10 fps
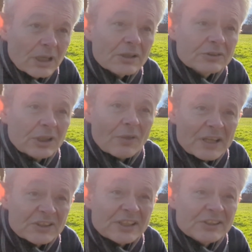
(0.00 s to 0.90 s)
So
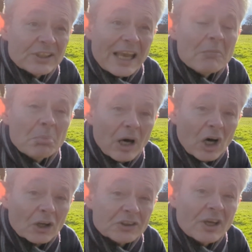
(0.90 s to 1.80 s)
this is in
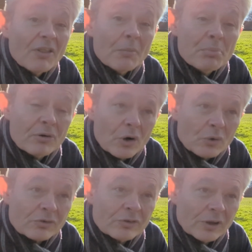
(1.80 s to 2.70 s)
part the
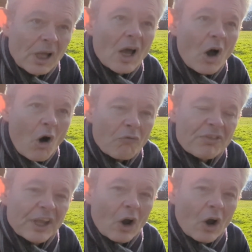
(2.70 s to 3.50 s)
proof of the